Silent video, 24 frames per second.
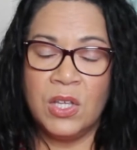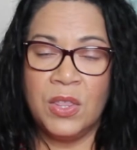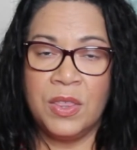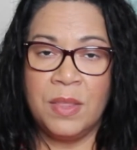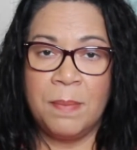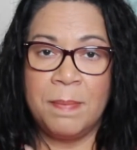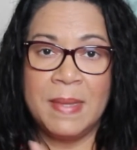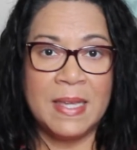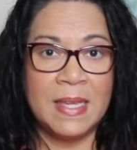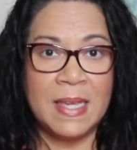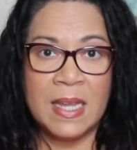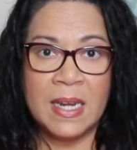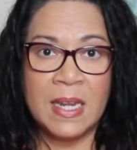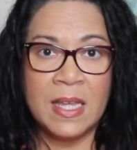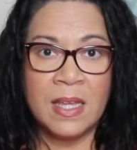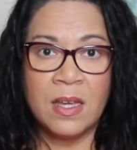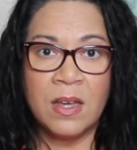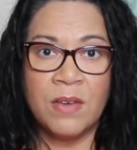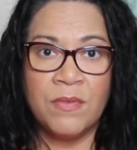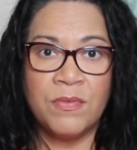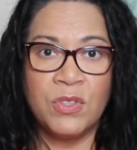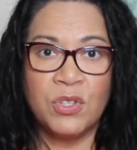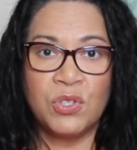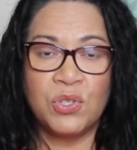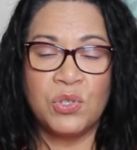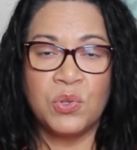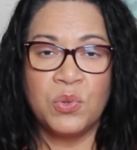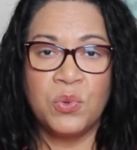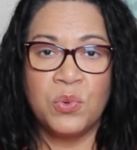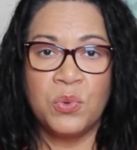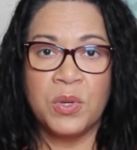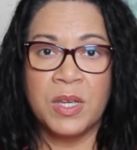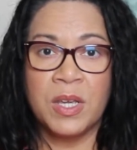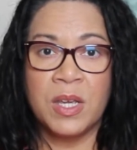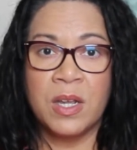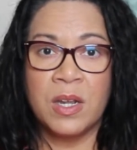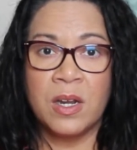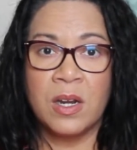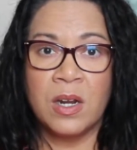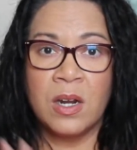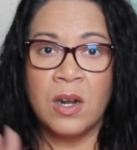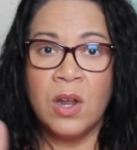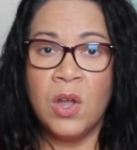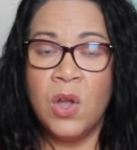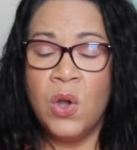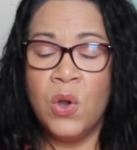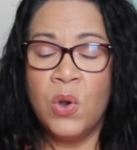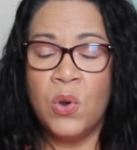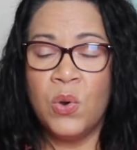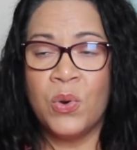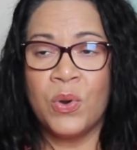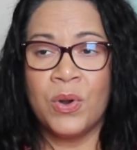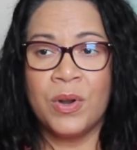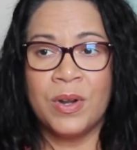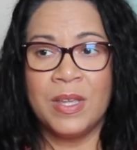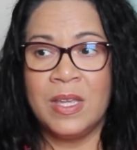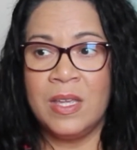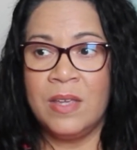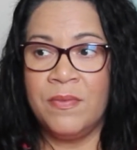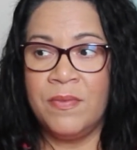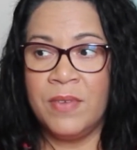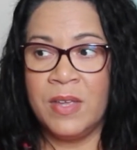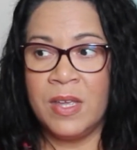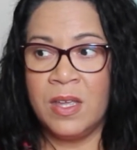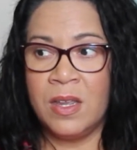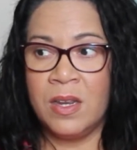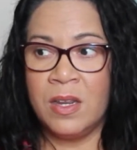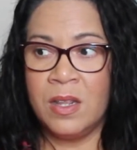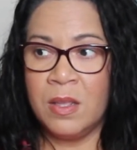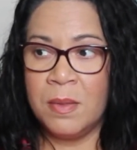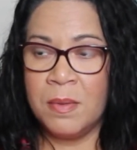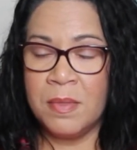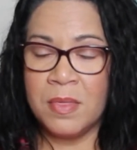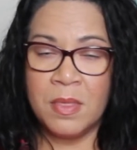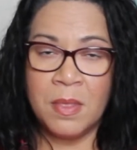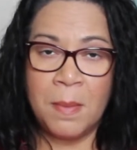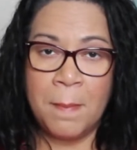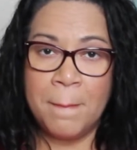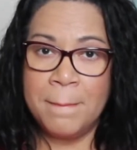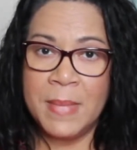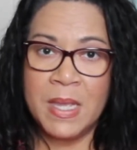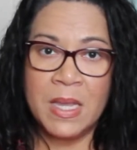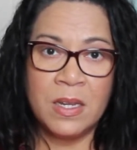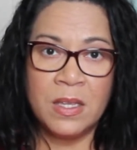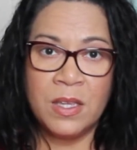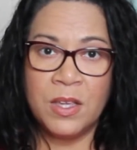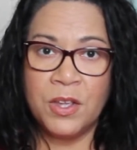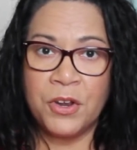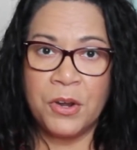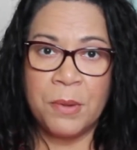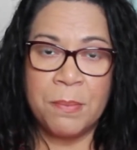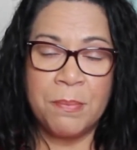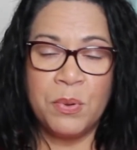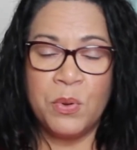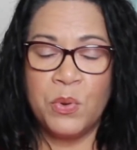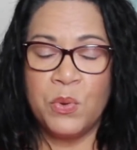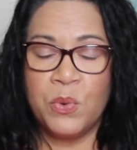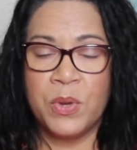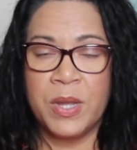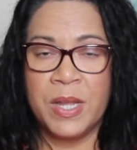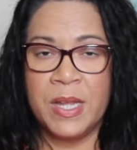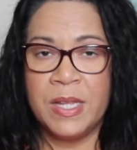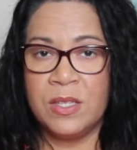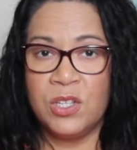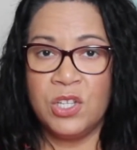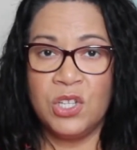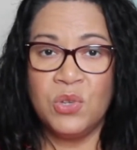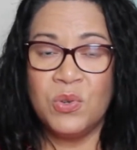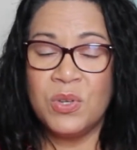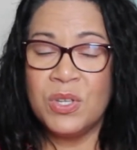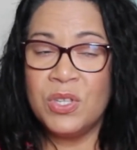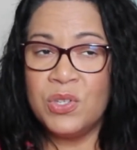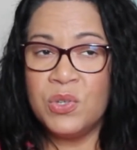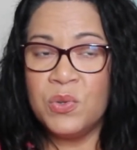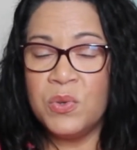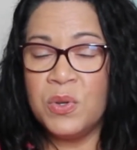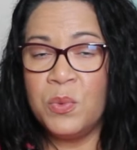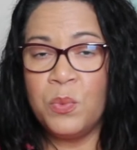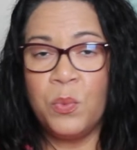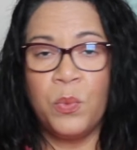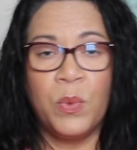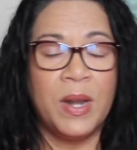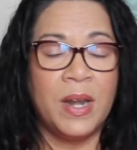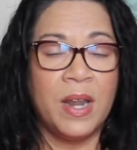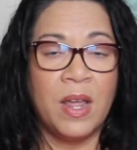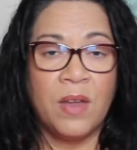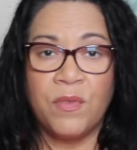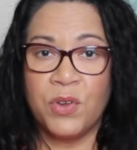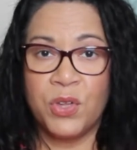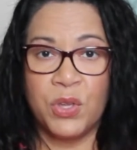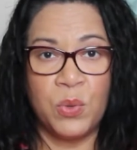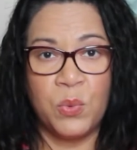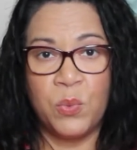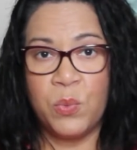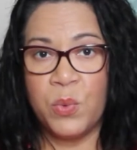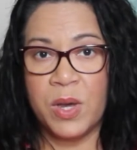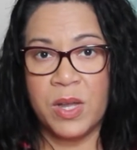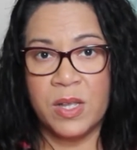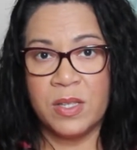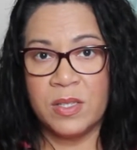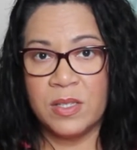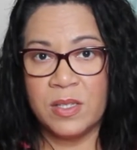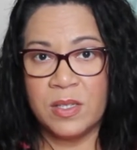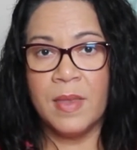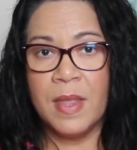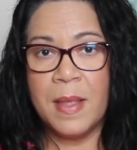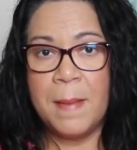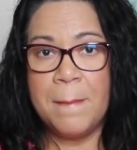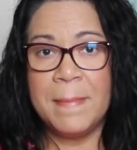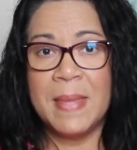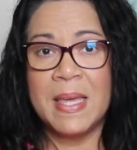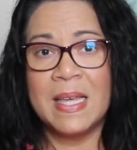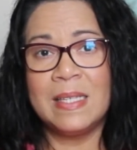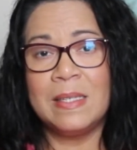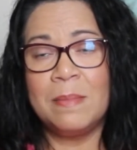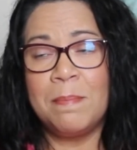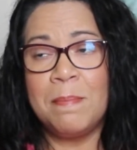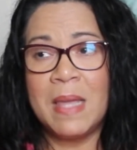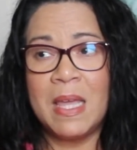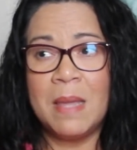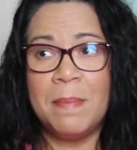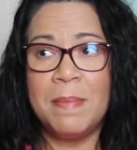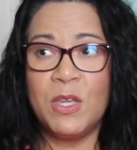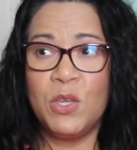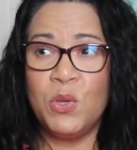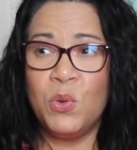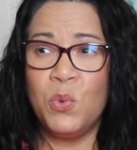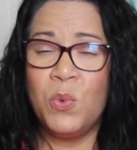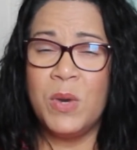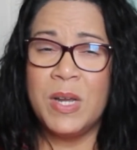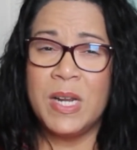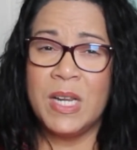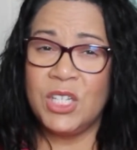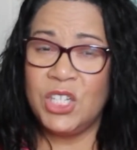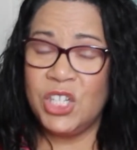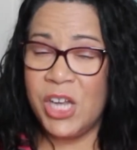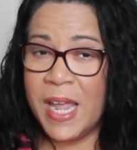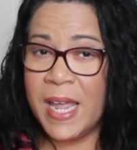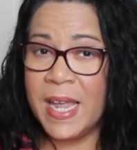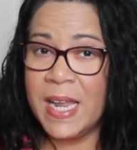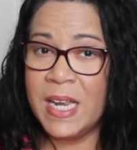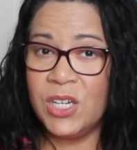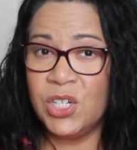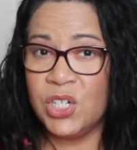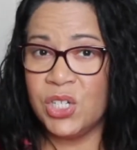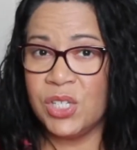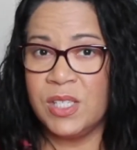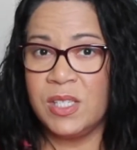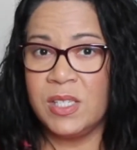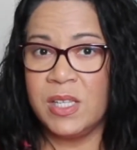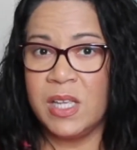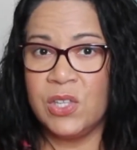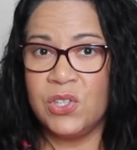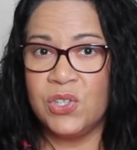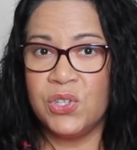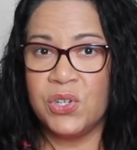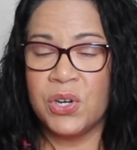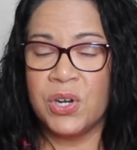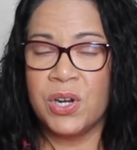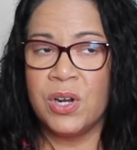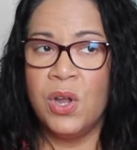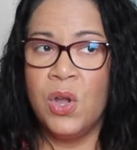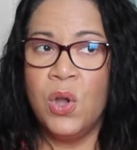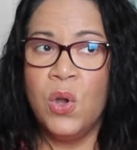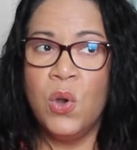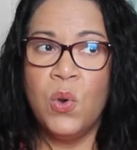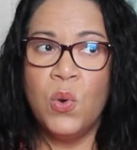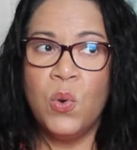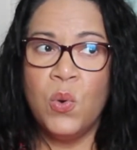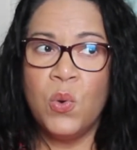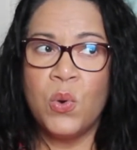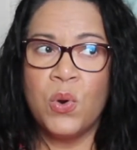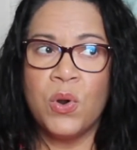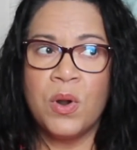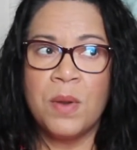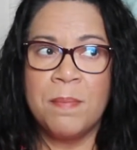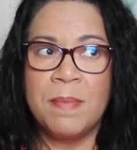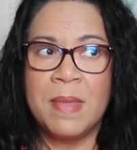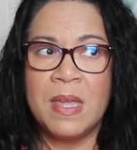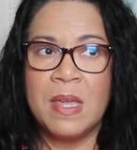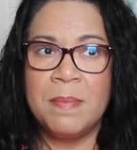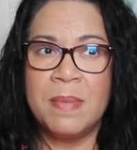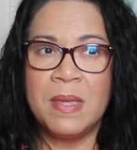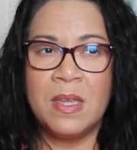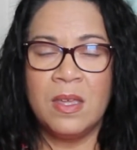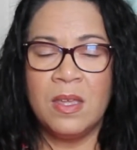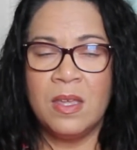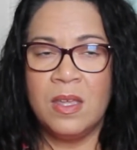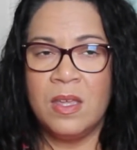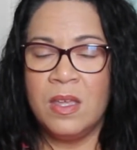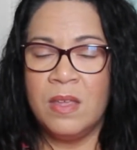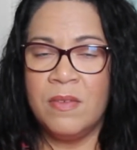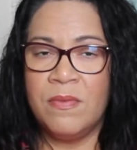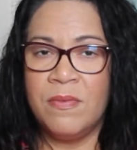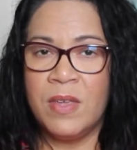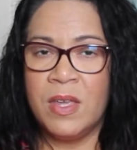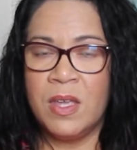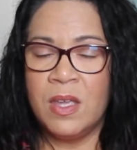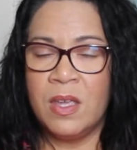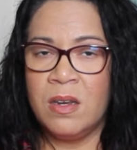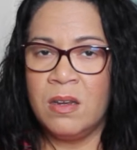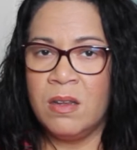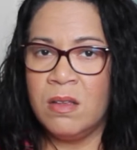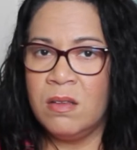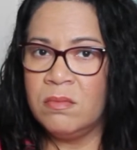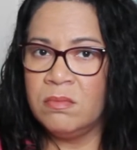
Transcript: the beginning of the school year or even the mid-year point. You can do it whenever you want. Because maybe you want to change a center or maybe even